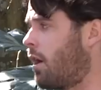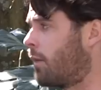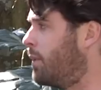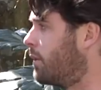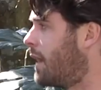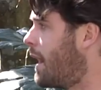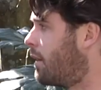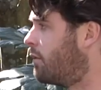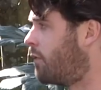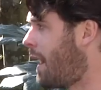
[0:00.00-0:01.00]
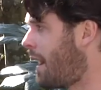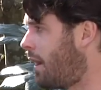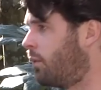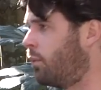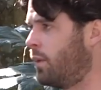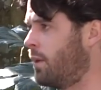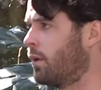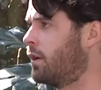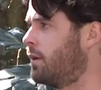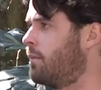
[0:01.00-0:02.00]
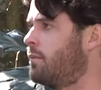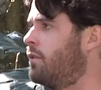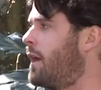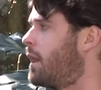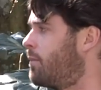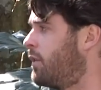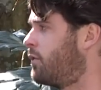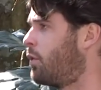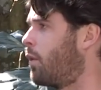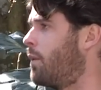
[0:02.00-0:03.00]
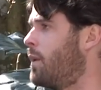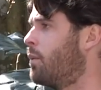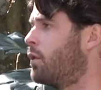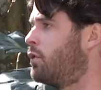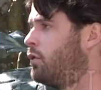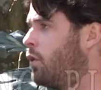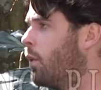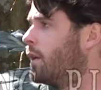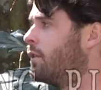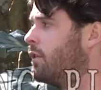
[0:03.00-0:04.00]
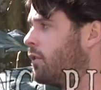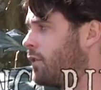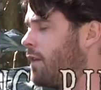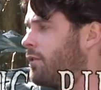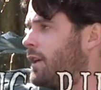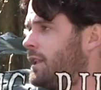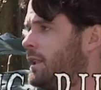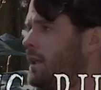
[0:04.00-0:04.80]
arc built out of how we were going to develop this story. We were going to discover it.